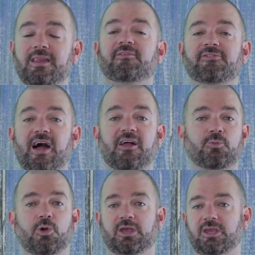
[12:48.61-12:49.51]
If it starts
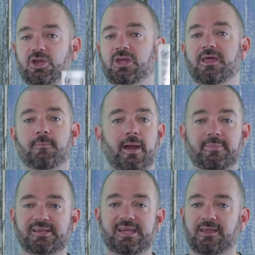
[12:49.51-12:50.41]
working, you can then
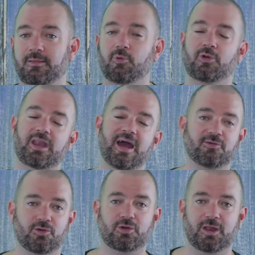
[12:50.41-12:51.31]
maybe take the book and have
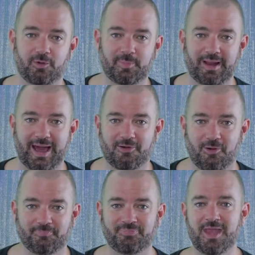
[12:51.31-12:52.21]
a look a little bit later
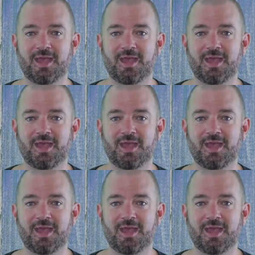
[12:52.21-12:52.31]
on.